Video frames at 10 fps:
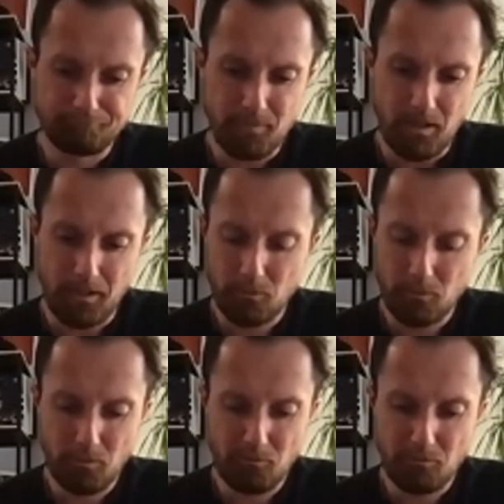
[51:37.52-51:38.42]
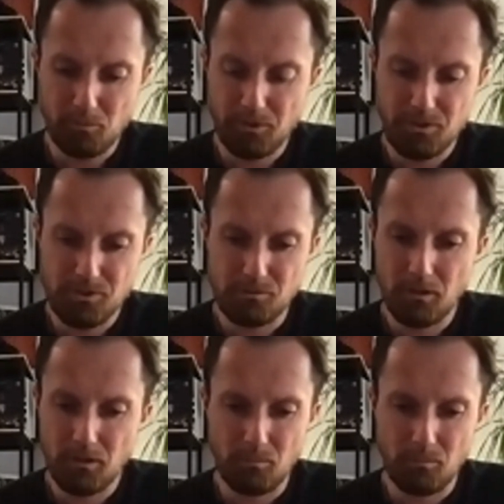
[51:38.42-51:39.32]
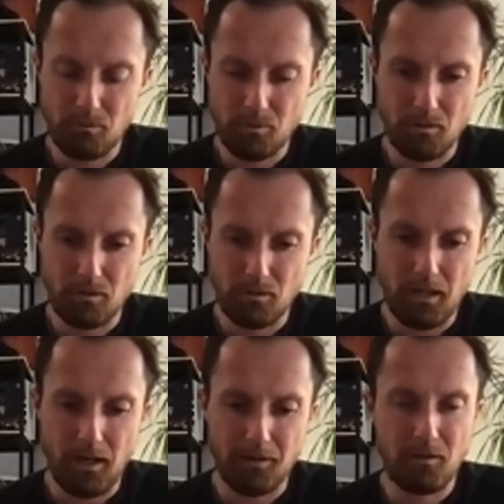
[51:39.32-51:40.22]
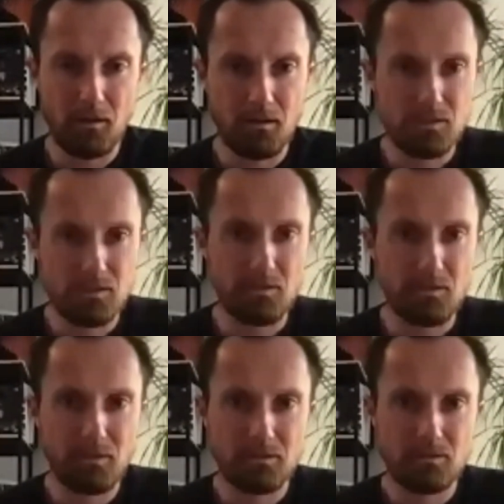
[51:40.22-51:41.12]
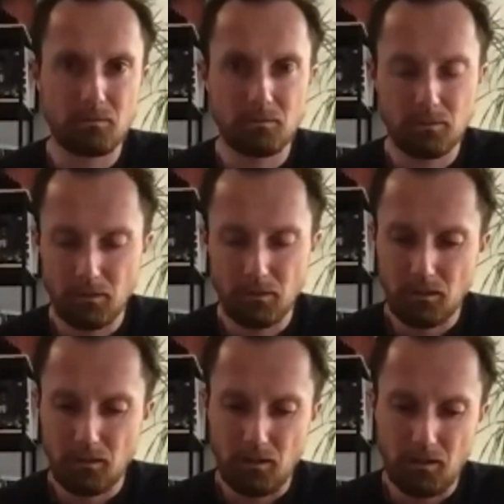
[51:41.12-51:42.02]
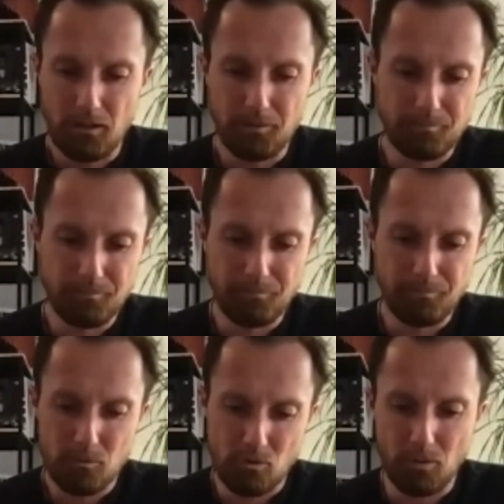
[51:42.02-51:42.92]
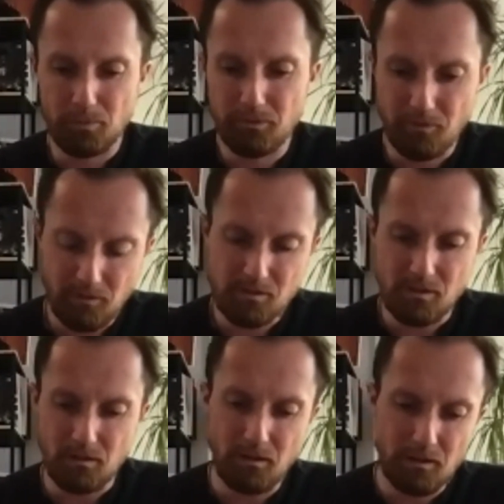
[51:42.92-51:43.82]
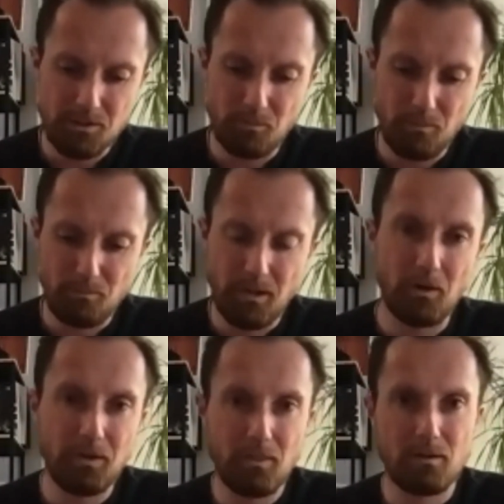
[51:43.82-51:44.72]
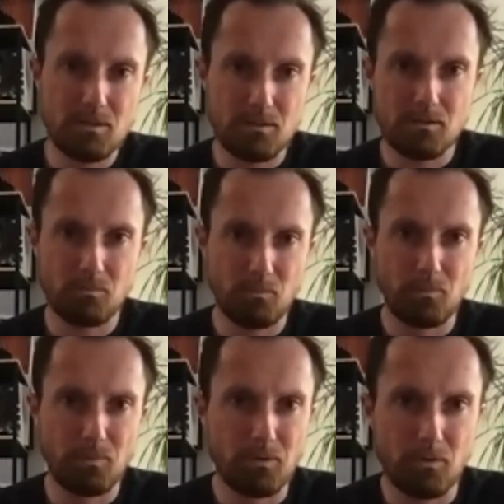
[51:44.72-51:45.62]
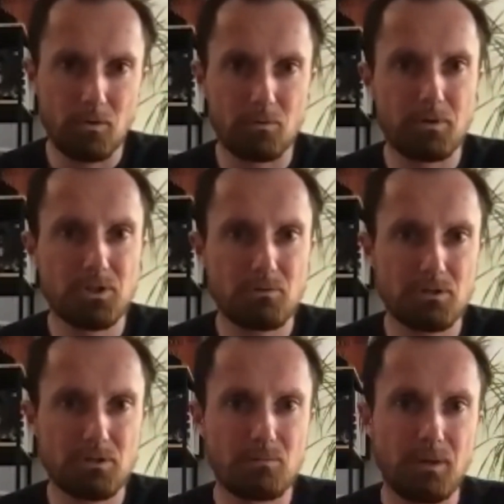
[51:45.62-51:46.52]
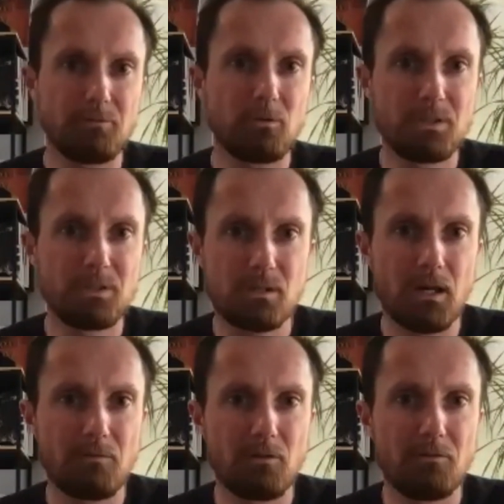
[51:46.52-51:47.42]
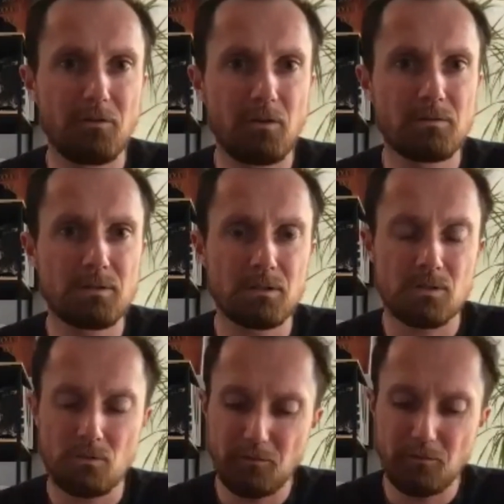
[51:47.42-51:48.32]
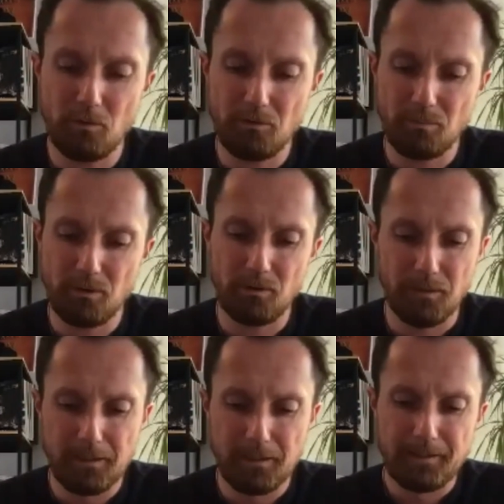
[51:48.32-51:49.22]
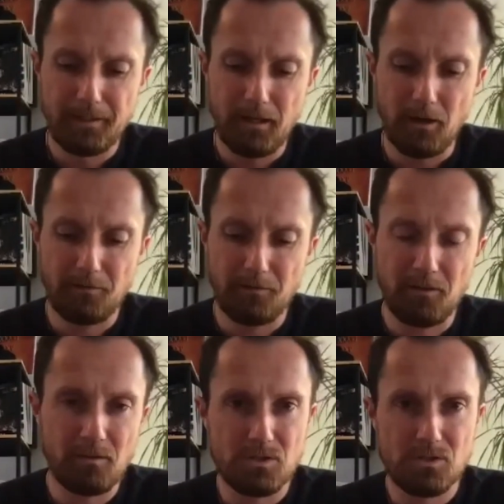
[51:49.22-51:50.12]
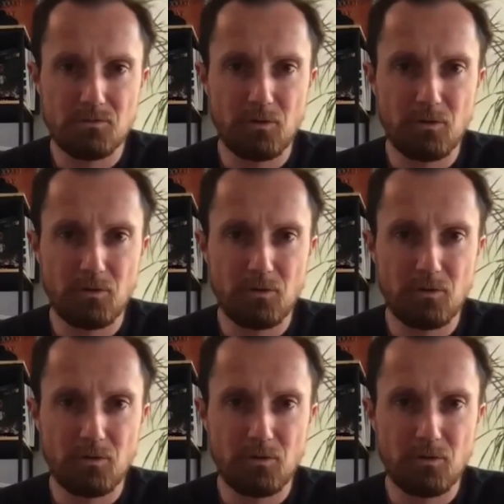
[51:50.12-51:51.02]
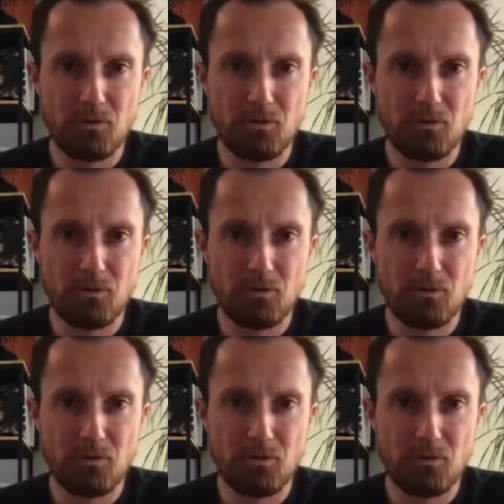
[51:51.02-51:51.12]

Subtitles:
don't know if everybody's doing it, but I think it's fundamental. There's a couple of things that lies behind this is, your registration platform needs to have the funds and so forth, but I think this is fundamental.